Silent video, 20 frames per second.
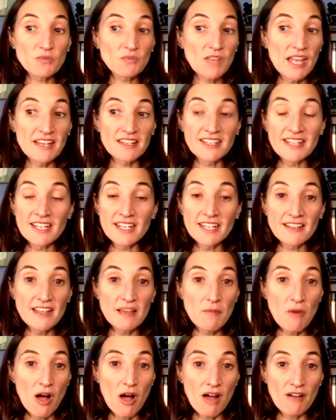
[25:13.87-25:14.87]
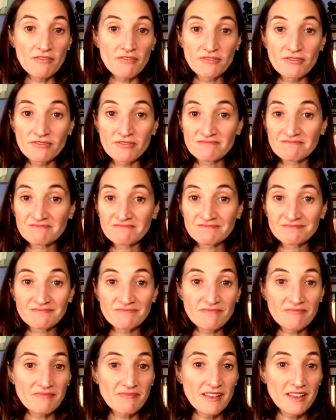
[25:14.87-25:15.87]
and getting them off
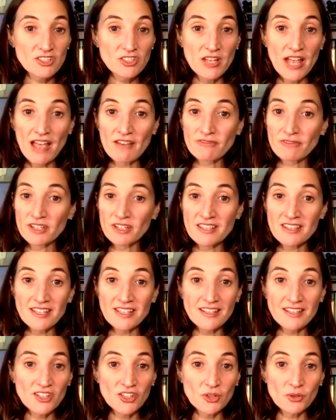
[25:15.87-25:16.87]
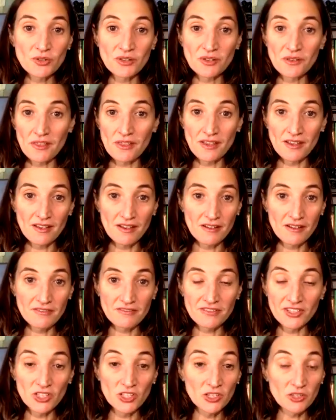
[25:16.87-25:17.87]
everything that you can think of,
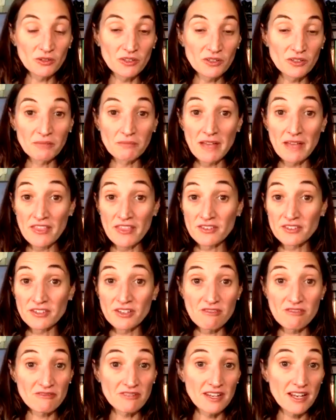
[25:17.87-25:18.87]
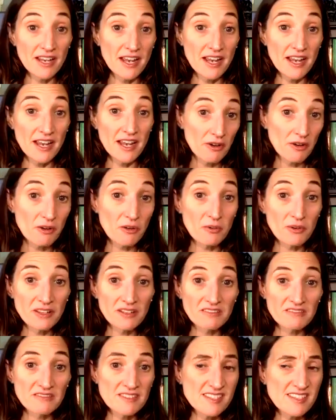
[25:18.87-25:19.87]
including methadone,
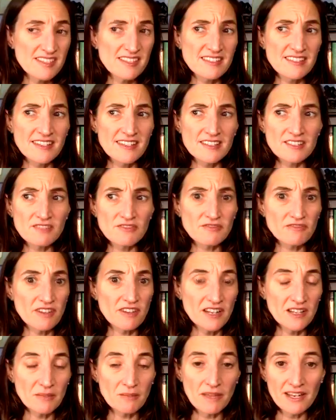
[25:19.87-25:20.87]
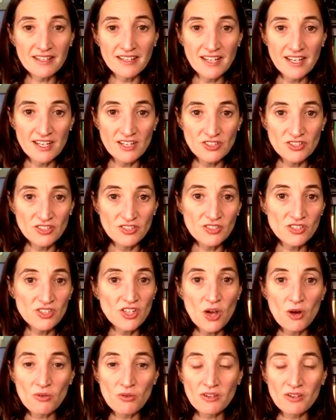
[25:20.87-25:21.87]
heroin, schizophrenic medications,
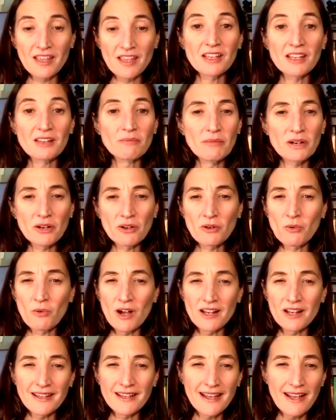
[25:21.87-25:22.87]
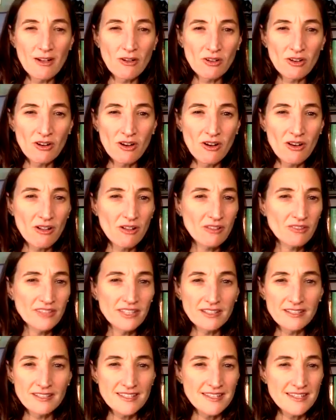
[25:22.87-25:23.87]
cocaine, marijuana, alcohol,
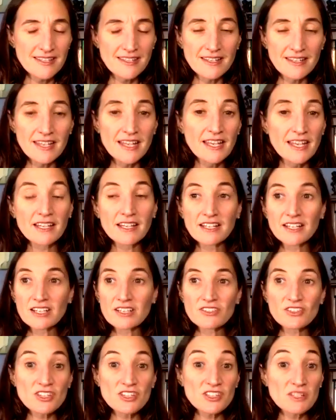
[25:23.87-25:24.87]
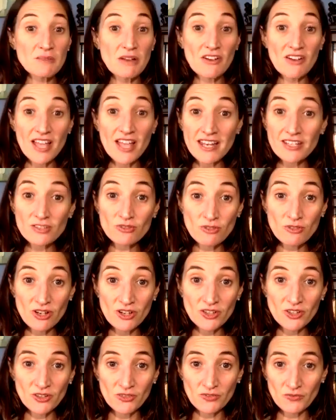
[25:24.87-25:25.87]
nicotine, just about any
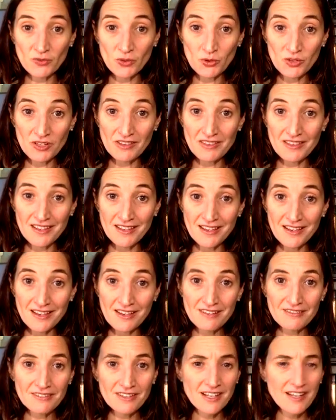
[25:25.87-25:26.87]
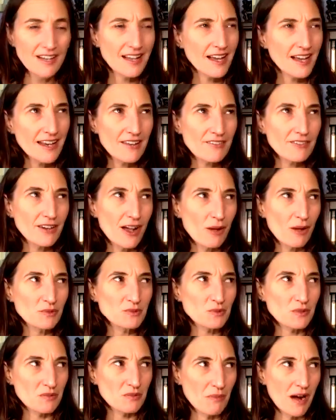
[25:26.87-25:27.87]
drug you, you can think of. I never
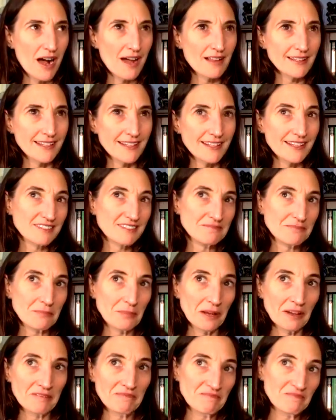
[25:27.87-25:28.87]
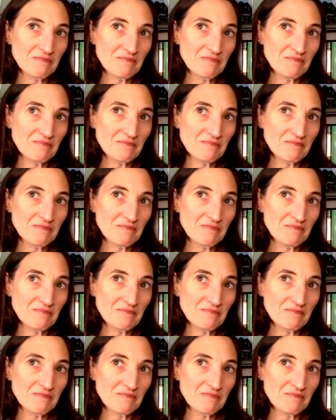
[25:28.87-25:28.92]
helped with Molly, but